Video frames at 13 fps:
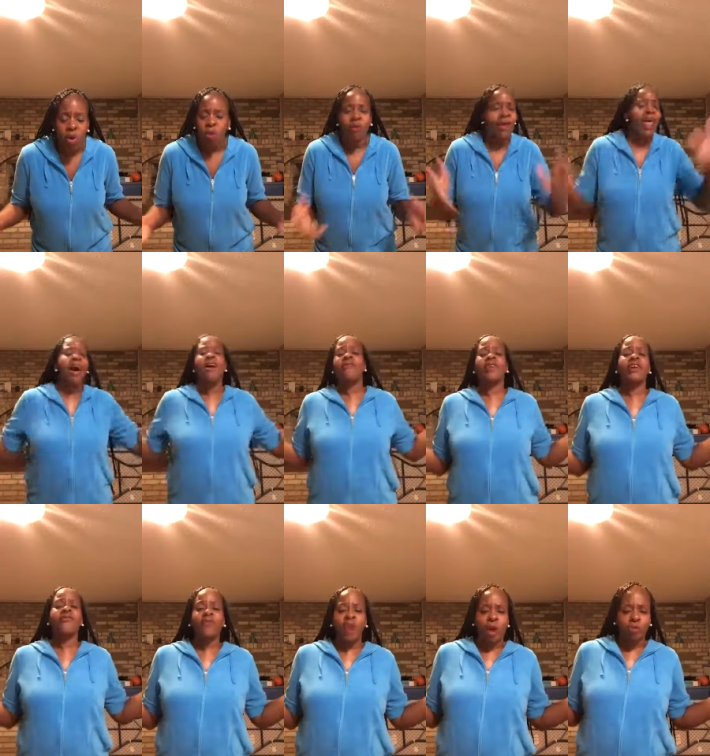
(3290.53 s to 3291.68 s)
whatever
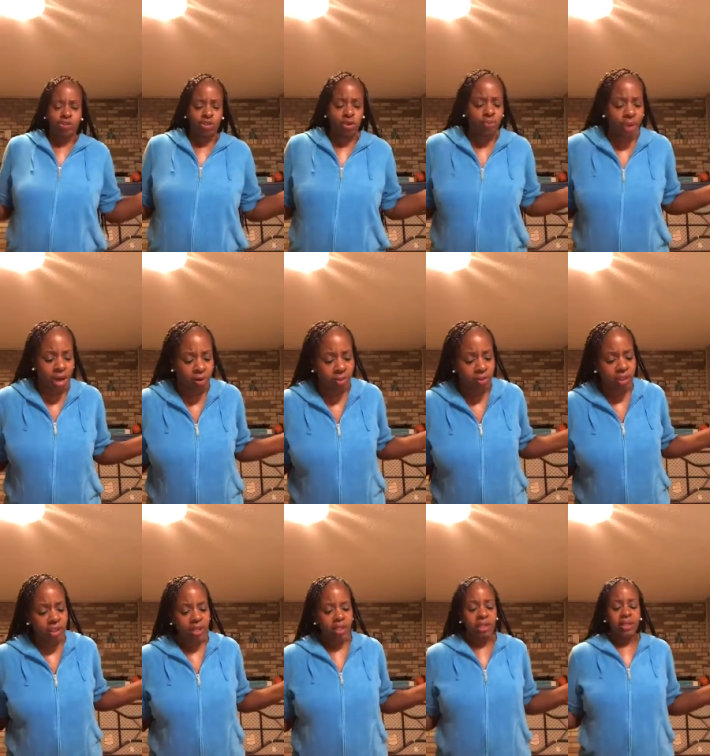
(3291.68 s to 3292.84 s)
floats your boat.
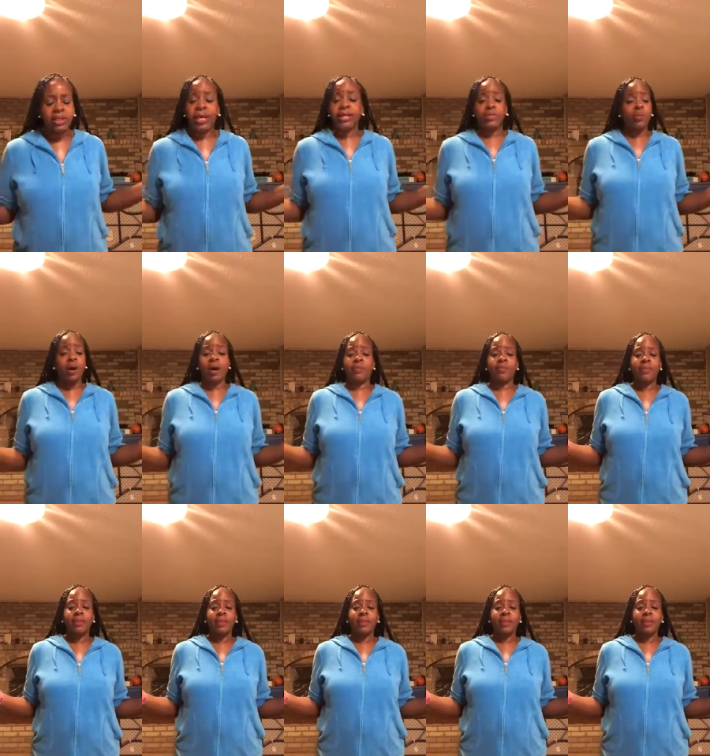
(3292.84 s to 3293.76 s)
Guess what?